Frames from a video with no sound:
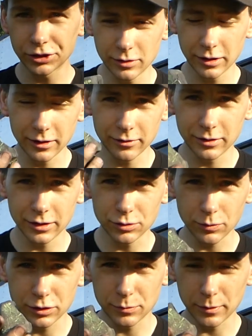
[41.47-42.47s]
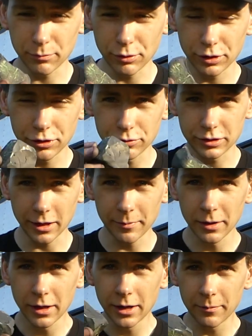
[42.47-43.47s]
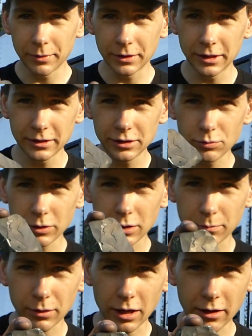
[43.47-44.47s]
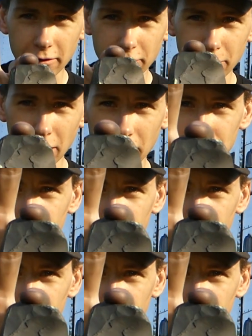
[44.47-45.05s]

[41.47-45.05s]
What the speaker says: This one's been pretty used up, but this is what the block of polish